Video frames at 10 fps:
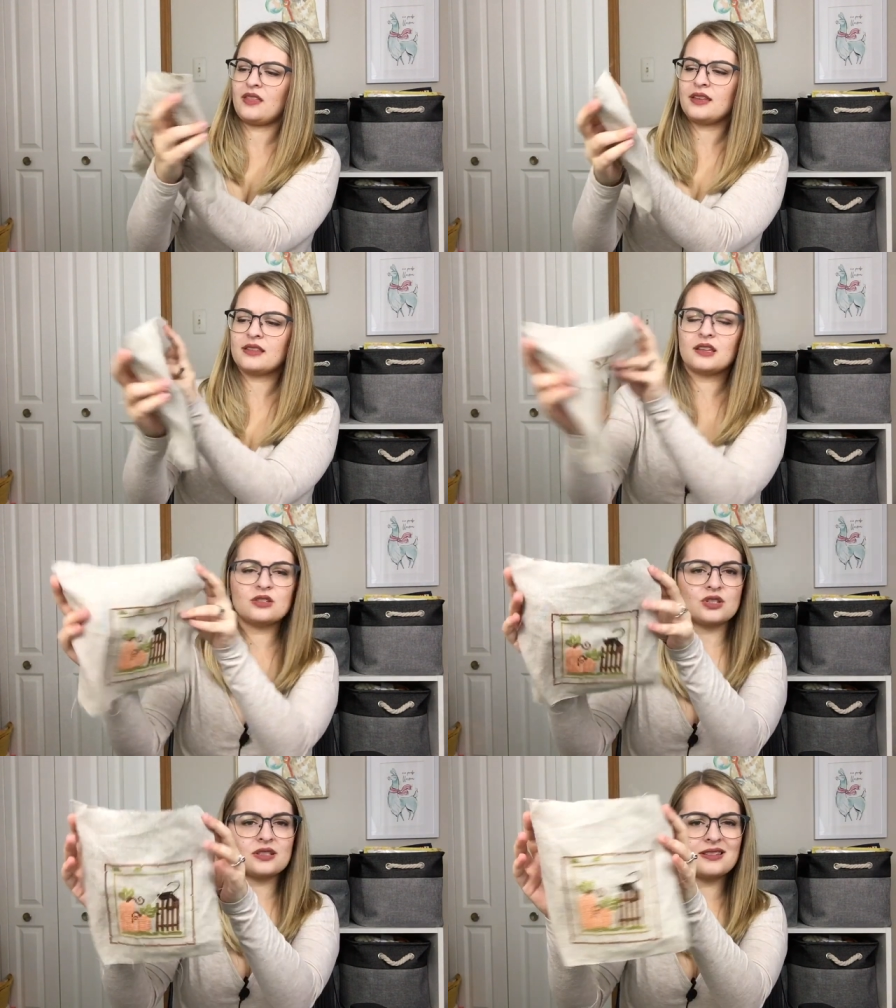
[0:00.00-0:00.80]
I think
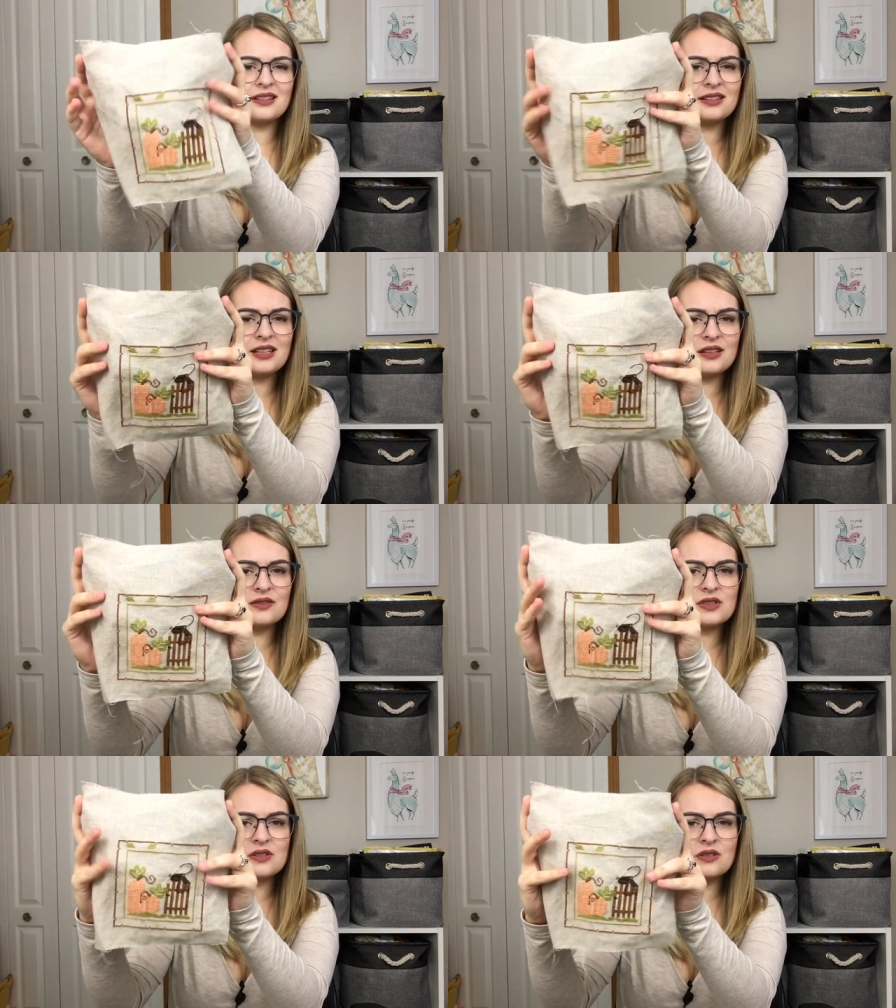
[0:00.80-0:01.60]
then just the
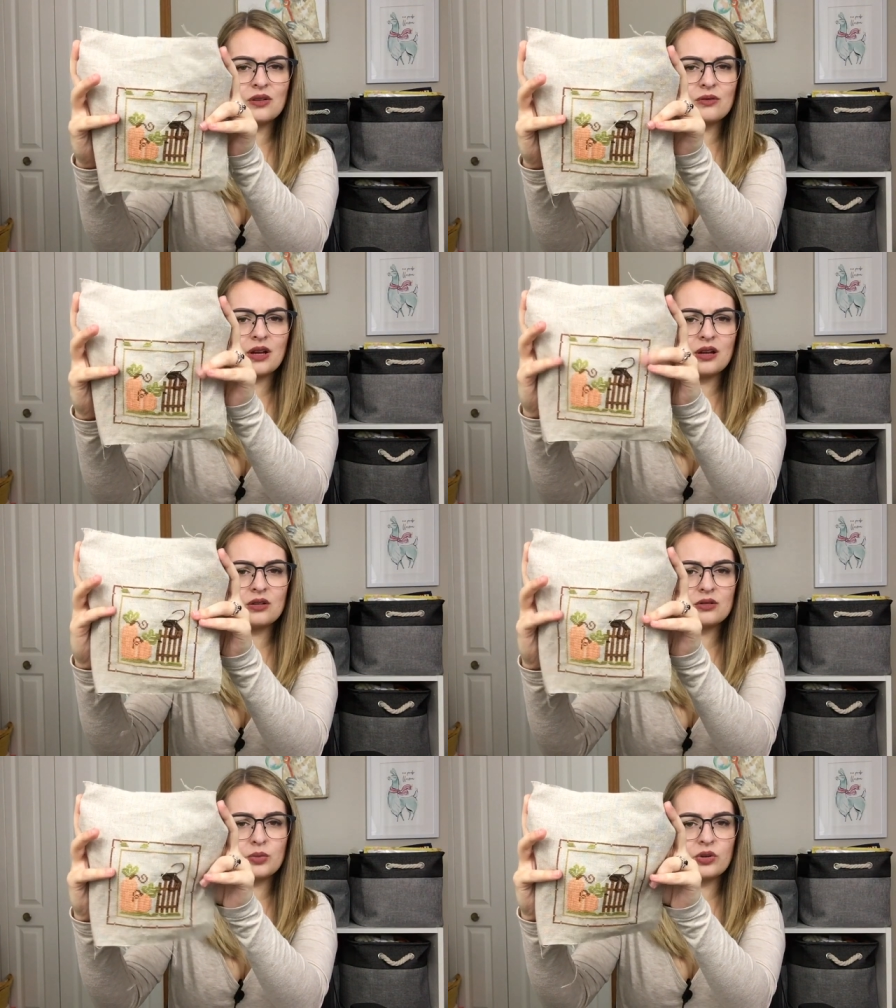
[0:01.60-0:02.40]
leaves
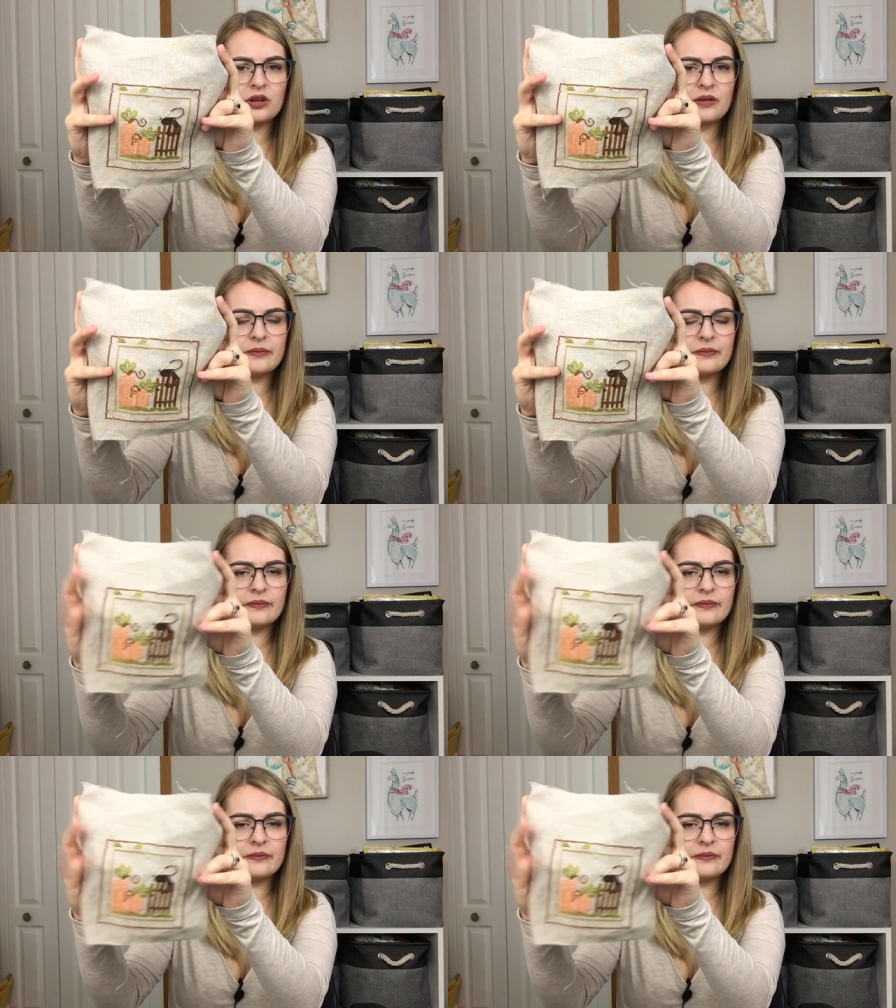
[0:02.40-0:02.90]
around the border.